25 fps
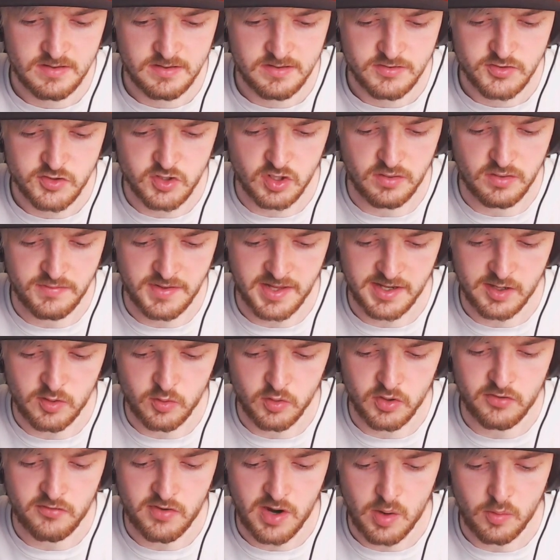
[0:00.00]
sort of like
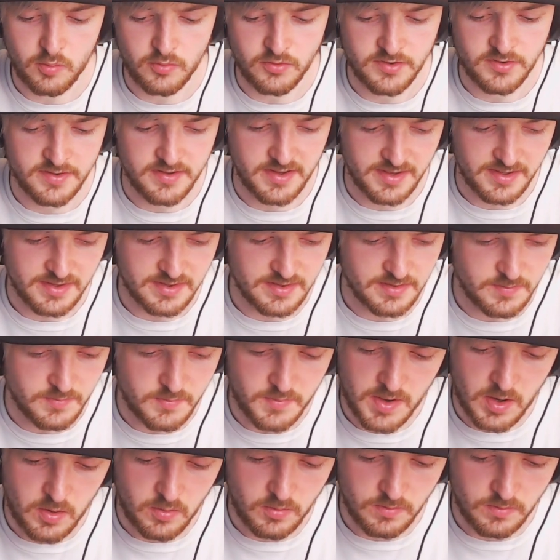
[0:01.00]
going around like about